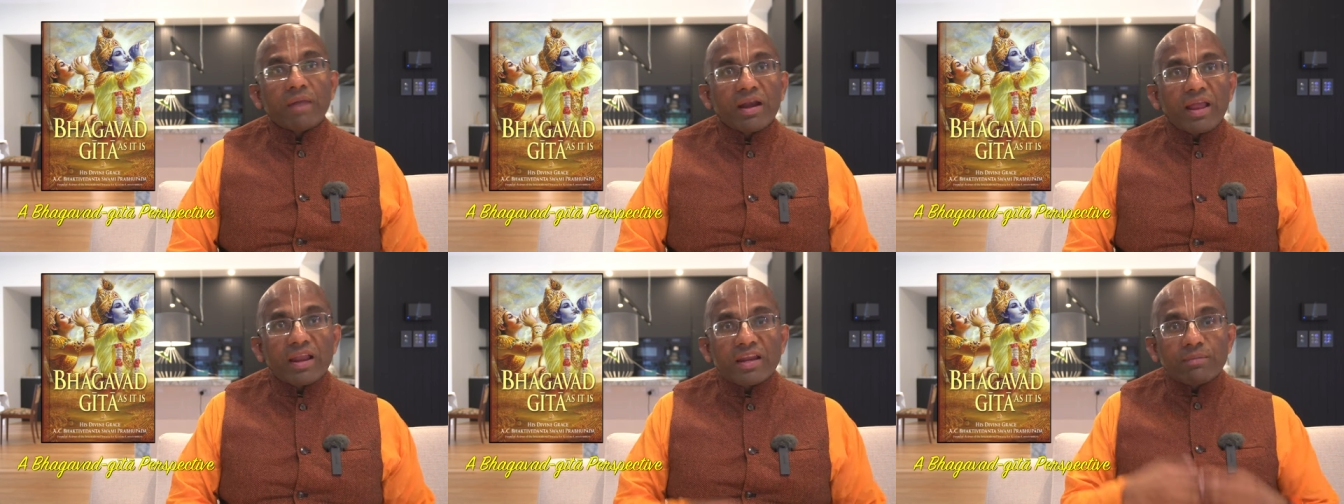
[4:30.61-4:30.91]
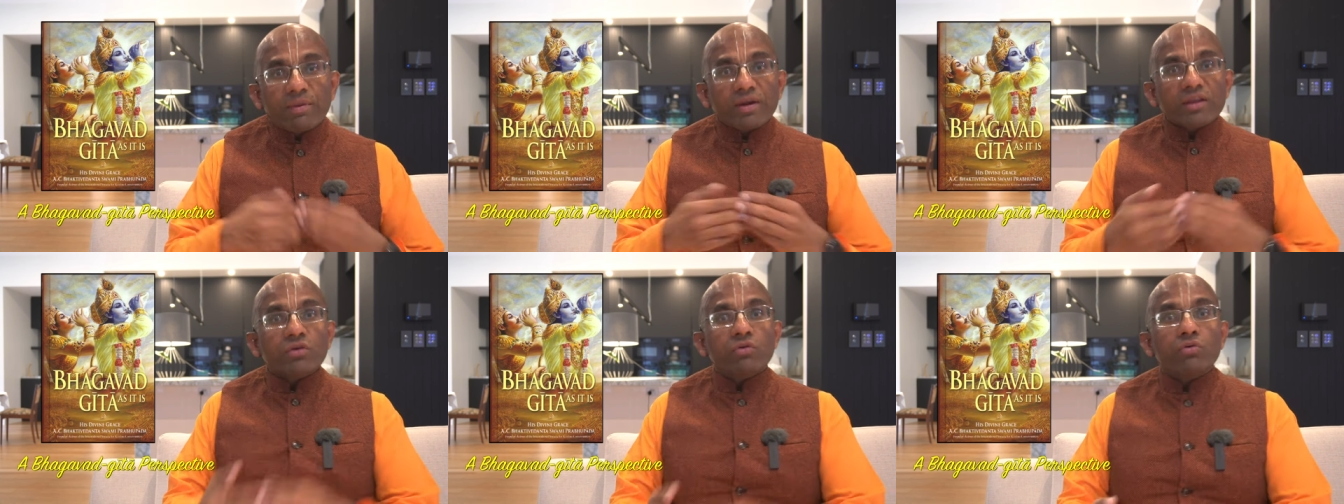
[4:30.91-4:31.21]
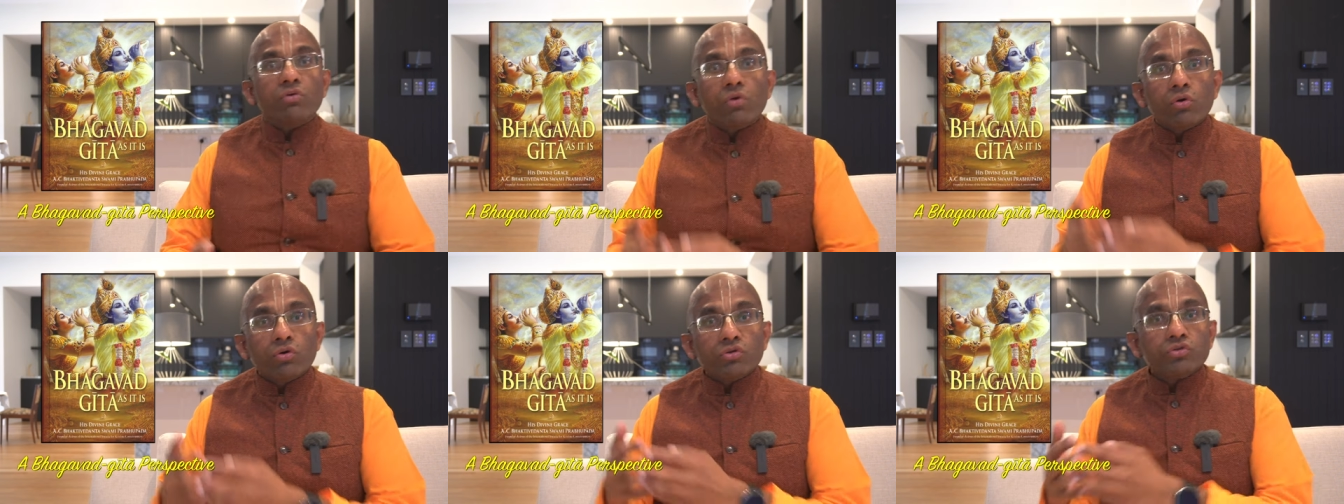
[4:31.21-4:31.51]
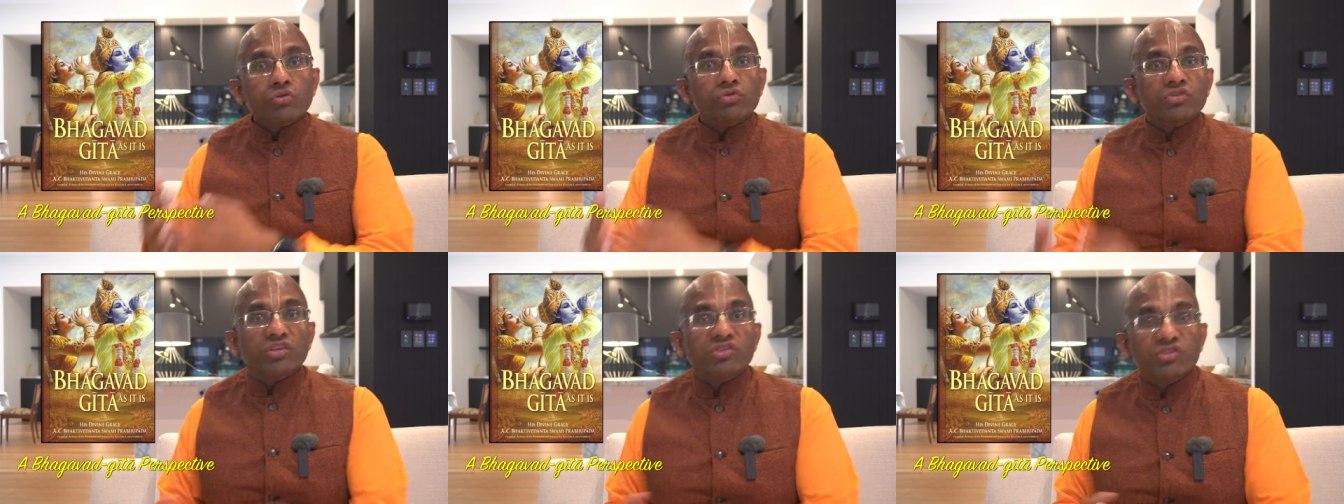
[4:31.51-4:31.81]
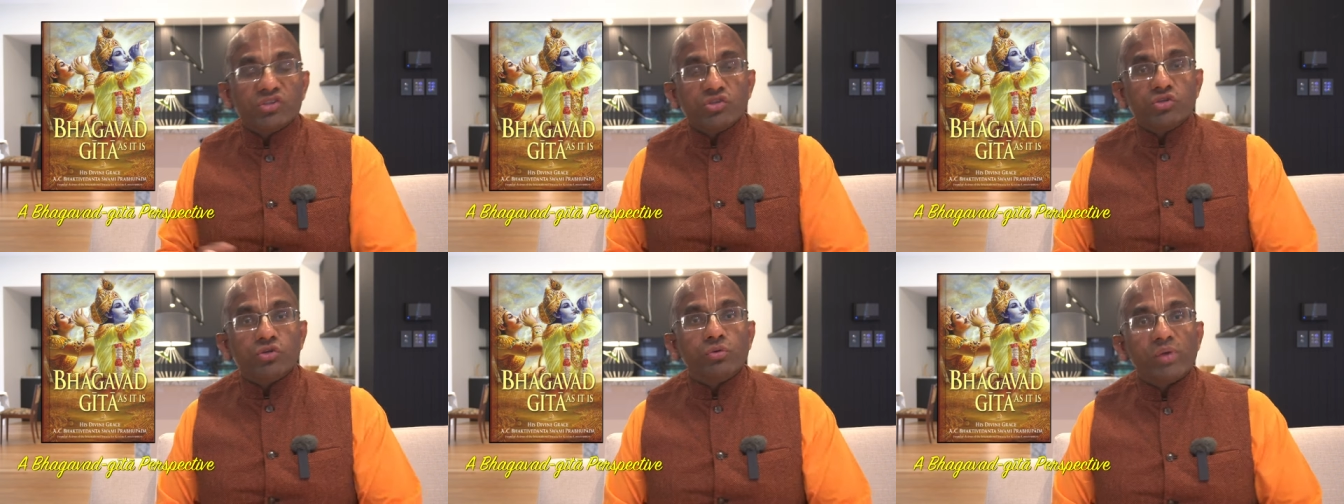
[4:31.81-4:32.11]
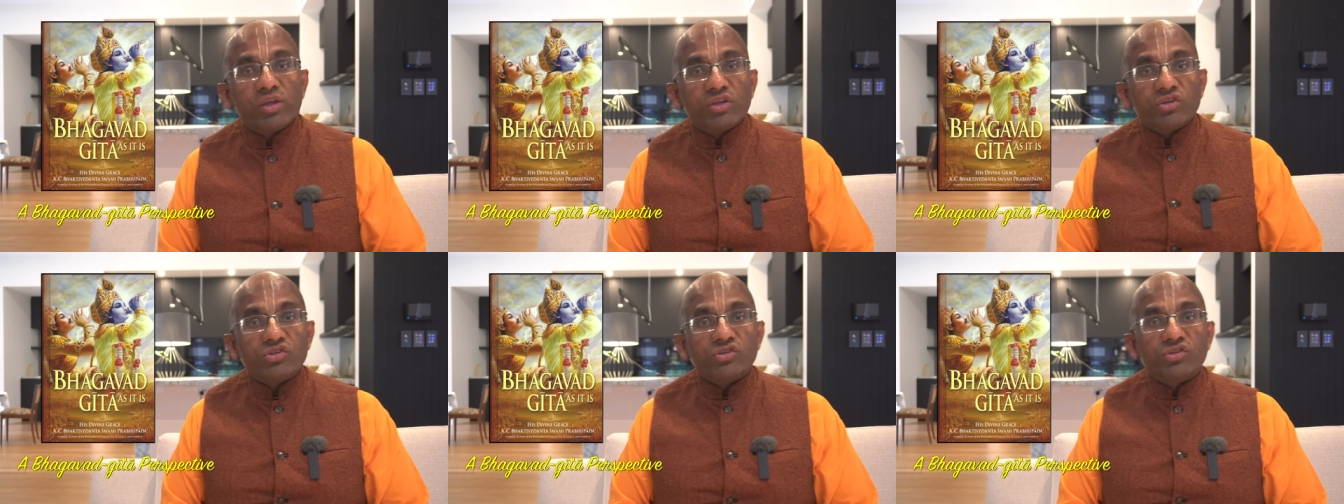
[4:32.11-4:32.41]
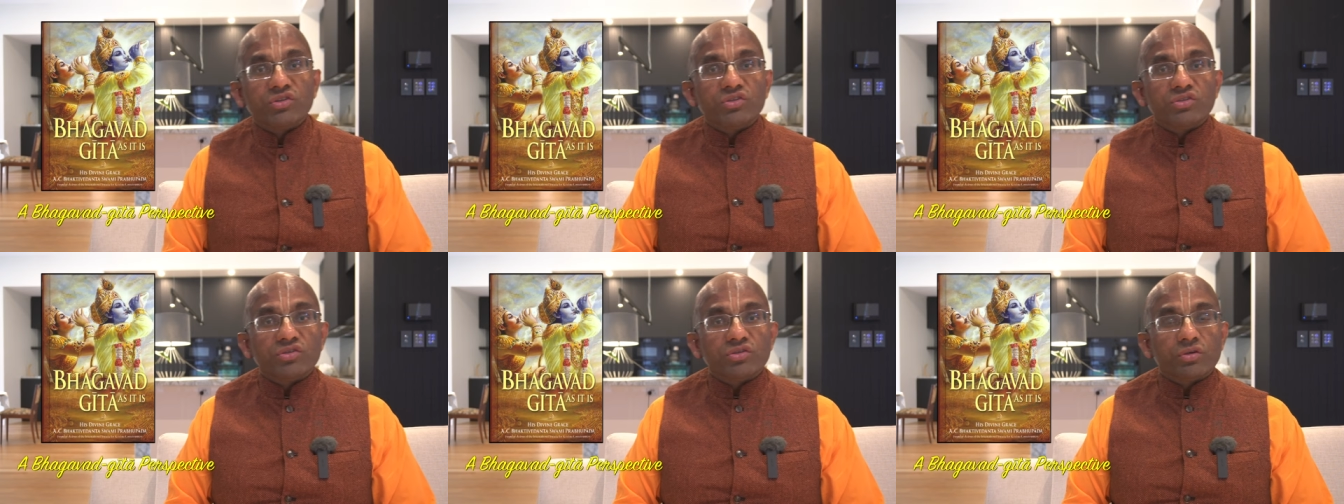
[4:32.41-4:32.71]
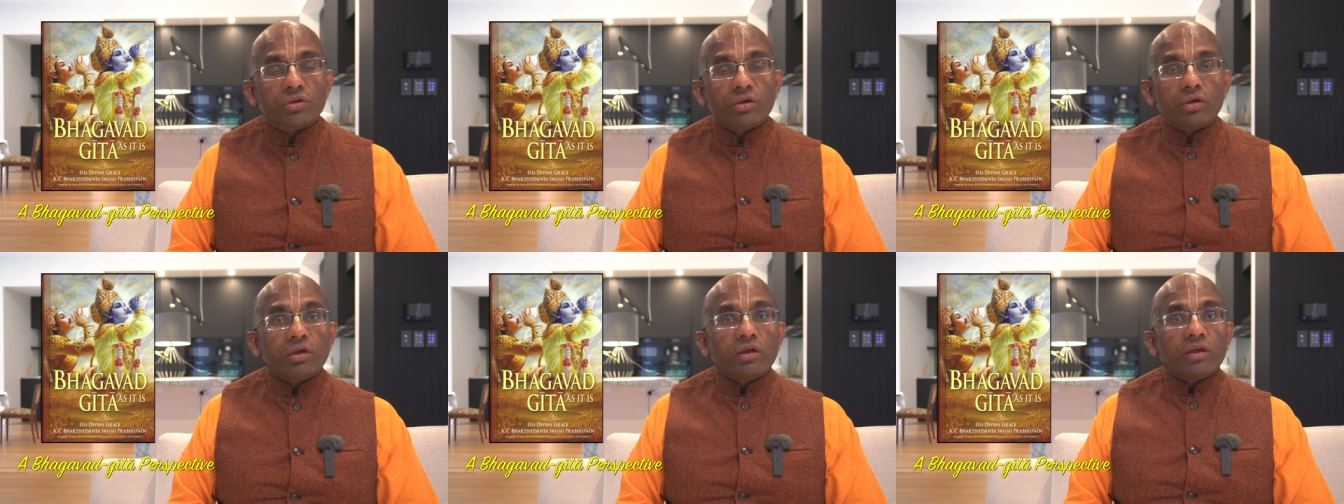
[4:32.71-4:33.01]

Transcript: and anybody who goes through such situations